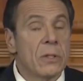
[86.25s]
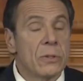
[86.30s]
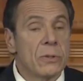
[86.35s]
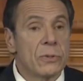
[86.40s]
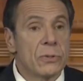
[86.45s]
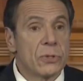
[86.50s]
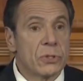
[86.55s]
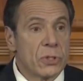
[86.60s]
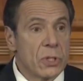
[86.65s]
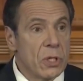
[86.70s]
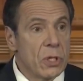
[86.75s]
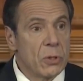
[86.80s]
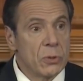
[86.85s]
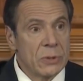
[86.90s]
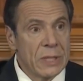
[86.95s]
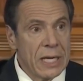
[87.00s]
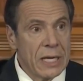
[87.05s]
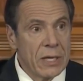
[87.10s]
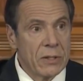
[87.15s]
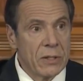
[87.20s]
slow
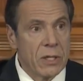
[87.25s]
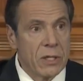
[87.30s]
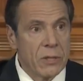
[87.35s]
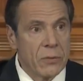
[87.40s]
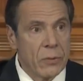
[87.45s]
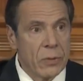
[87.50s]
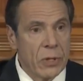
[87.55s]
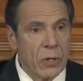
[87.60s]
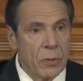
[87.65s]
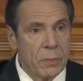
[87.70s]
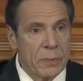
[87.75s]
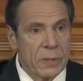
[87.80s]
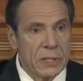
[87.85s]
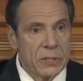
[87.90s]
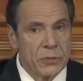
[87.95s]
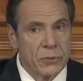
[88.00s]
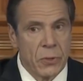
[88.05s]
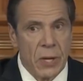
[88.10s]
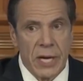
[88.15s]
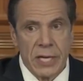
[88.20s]
down on the reopening
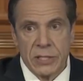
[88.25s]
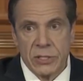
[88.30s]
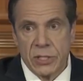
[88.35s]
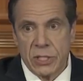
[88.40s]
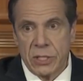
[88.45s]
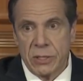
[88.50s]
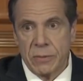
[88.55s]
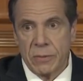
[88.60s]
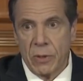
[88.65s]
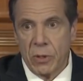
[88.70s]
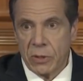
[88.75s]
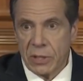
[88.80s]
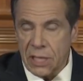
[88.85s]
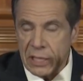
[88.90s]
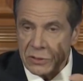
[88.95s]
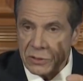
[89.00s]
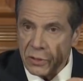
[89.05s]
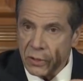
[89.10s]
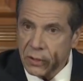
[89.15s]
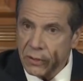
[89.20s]
strategy.
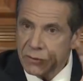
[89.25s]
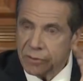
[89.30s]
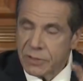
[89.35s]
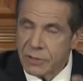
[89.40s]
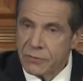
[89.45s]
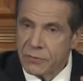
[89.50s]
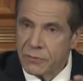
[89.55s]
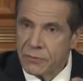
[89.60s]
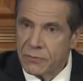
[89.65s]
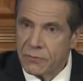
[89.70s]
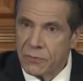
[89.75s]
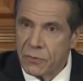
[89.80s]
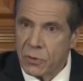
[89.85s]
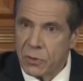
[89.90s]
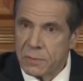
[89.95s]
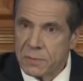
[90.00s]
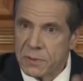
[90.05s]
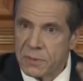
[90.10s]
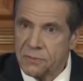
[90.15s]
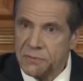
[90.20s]
Okay, so there are different
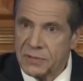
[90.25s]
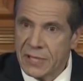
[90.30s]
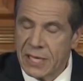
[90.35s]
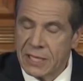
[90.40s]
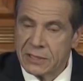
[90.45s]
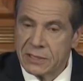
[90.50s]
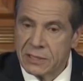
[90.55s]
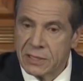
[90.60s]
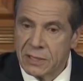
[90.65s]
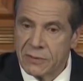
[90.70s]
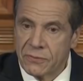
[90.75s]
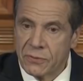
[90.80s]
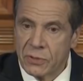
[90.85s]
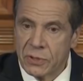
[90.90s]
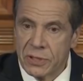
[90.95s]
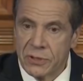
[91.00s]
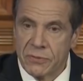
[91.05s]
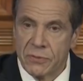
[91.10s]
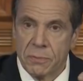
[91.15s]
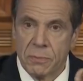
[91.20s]
forms of testing for
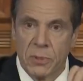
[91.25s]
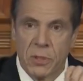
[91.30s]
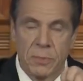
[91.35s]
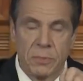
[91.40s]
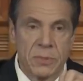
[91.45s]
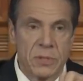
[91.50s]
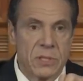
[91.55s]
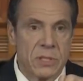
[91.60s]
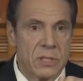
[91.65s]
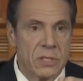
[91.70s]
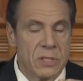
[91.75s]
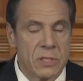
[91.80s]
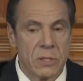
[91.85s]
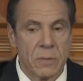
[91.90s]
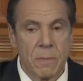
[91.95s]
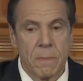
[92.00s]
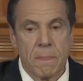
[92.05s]
different purposes.